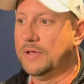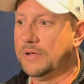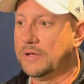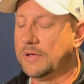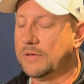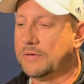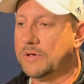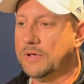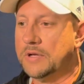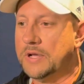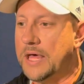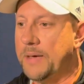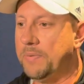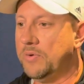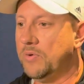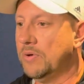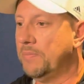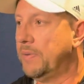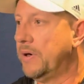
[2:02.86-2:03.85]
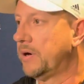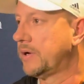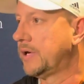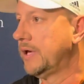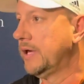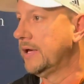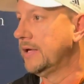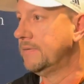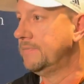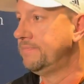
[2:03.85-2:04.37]
couldn't happen to a better
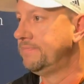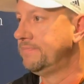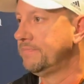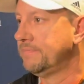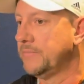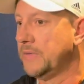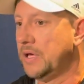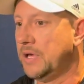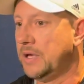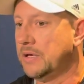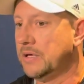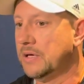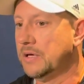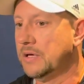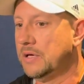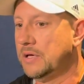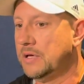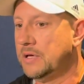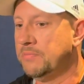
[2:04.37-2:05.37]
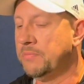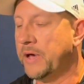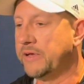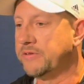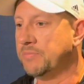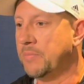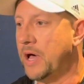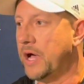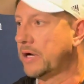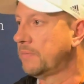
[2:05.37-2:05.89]
kid. And it makes
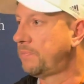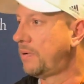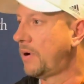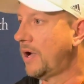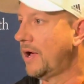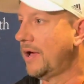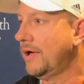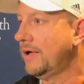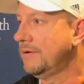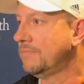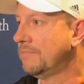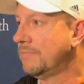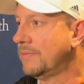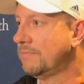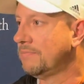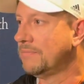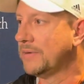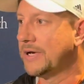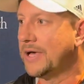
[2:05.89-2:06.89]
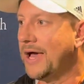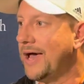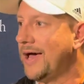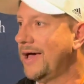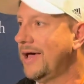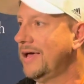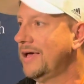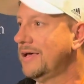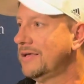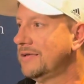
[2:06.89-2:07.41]
Maka proud, and
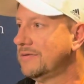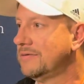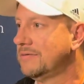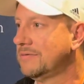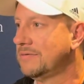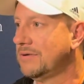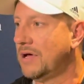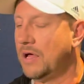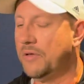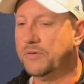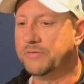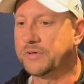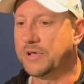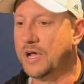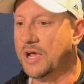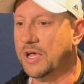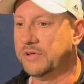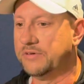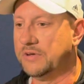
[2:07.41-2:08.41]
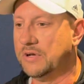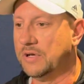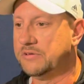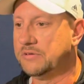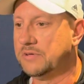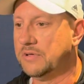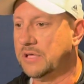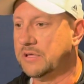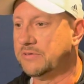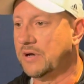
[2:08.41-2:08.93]
Makai, all those guys.
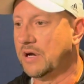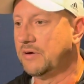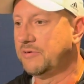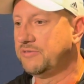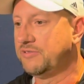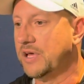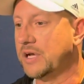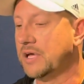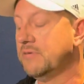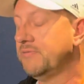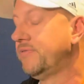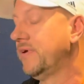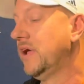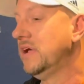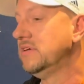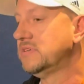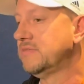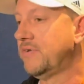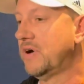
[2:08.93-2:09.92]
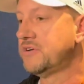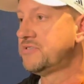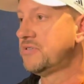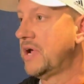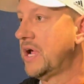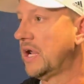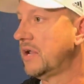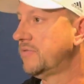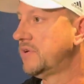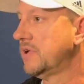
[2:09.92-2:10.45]
It's our second phase of our
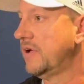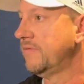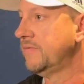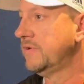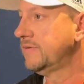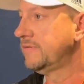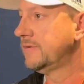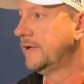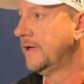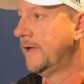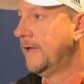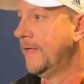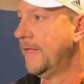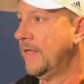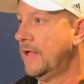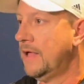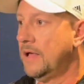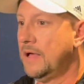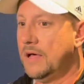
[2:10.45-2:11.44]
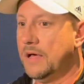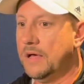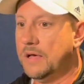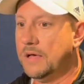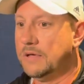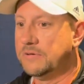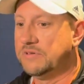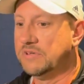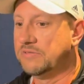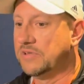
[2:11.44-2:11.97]
triangle of toughness.
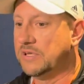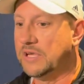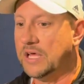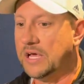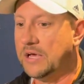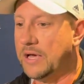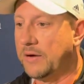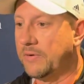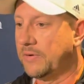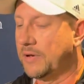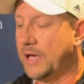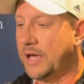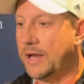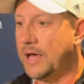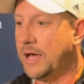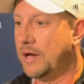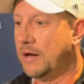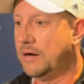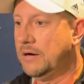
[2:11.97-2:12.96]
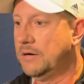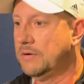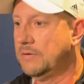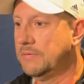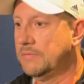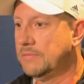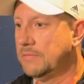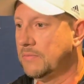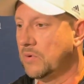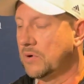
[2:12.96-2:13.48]
Since the day I got hired,
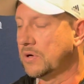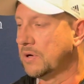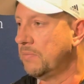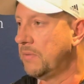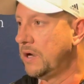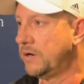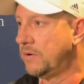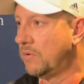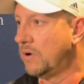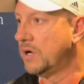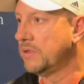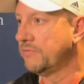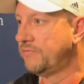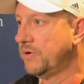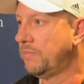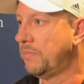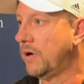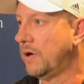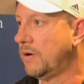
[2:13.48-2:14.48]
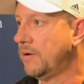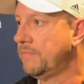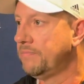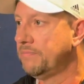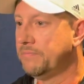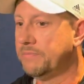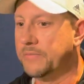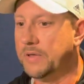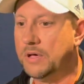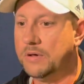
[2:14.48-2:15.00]
we're committed to running the football.
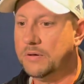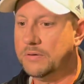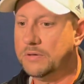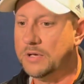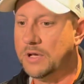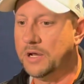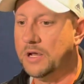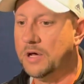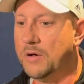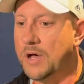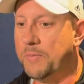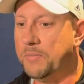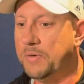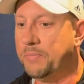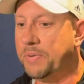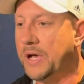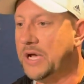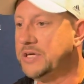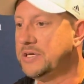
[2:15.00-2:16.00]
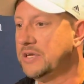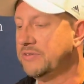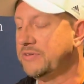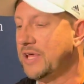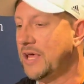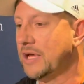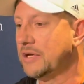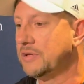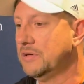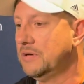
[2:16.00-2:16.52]
Now, y'all know I'm impatient as
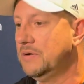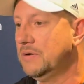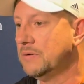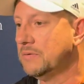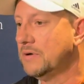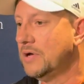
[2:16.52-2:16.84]
heck, too, and